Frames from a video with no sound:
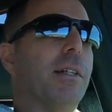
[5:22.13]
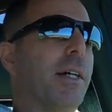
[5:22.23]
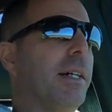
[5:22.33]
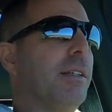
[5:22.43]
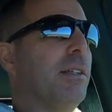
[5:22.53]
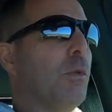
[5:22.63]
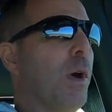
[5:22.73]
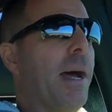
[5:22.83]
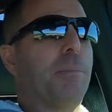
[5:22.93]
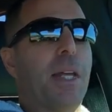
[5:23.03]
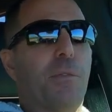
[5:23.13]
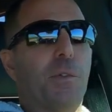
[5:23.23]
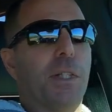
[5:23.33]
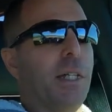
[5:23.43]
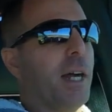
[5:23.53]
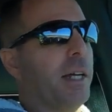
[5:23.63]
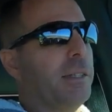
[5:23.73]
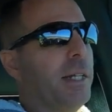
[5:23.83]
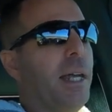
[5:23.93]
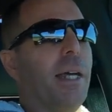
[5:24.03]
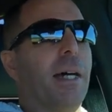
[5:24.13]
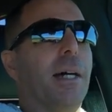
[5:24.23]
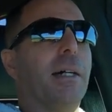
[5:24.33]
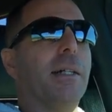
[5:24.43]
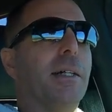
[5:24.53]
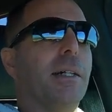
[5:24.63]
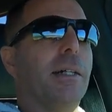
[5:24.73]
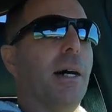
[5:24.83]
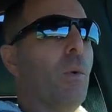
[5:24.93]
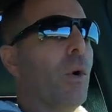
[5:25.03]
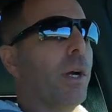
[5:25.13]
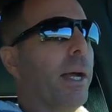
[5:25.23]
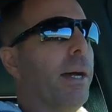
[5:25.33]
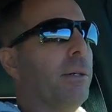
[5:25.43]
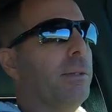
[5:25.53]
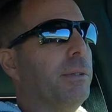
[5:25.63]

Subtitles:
The wrap definitely got a workout.